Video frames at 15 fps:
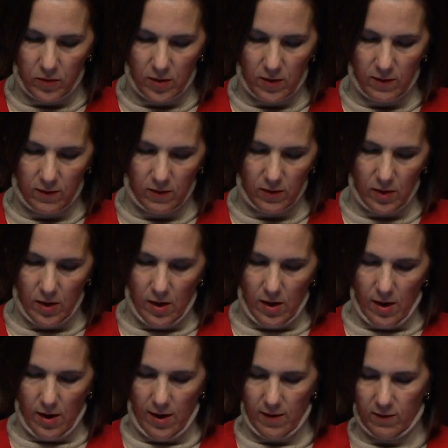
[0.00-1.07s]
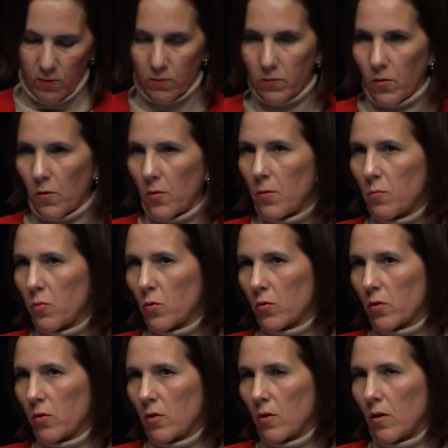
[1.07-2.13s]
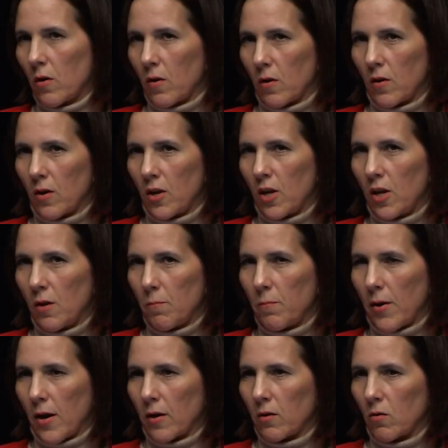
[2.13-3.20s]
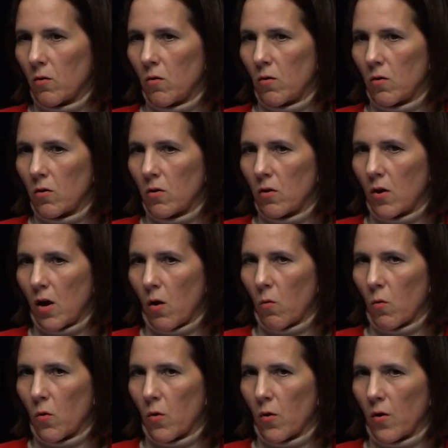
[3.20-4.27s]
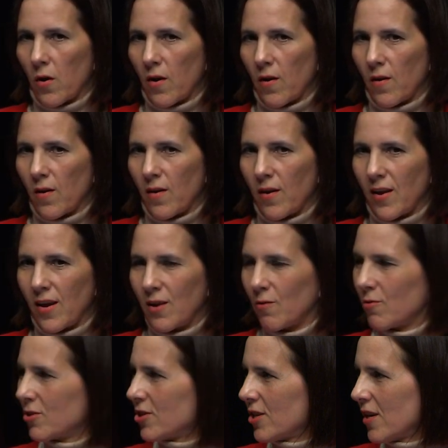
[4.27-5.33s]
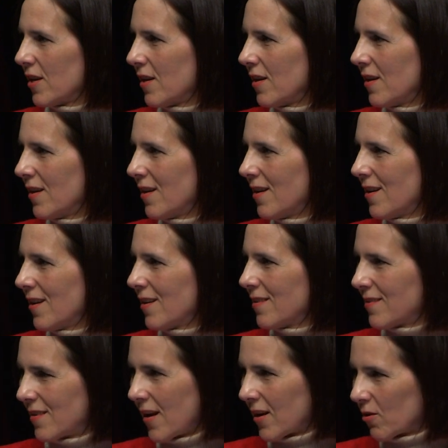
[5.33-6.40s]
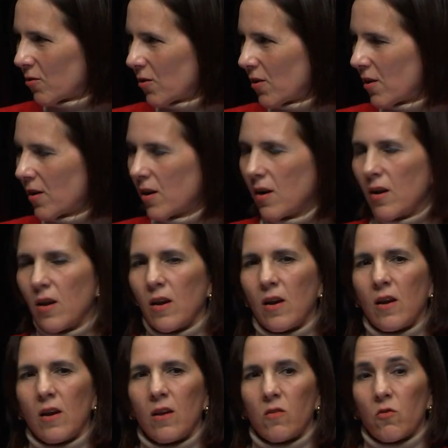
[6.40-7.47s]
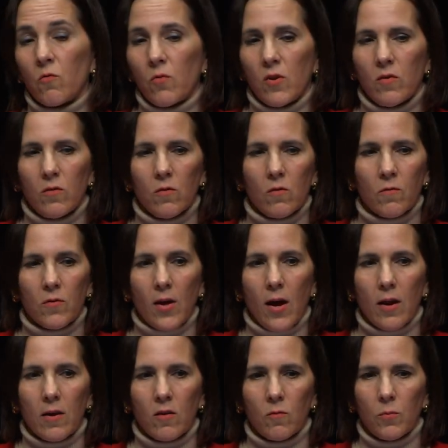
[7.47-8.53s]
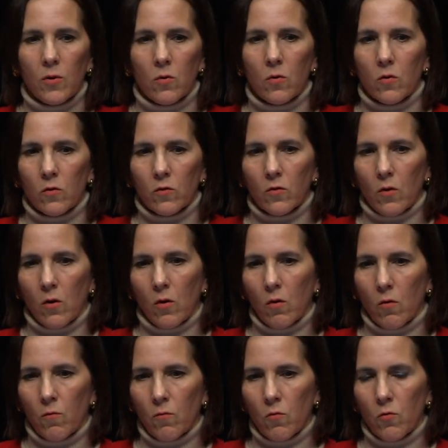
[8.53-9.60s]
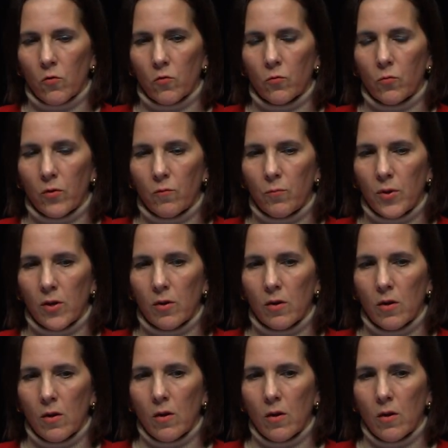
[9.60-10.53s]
these has a very important impact on our energy sector. And the reason of that is because, of course, we've been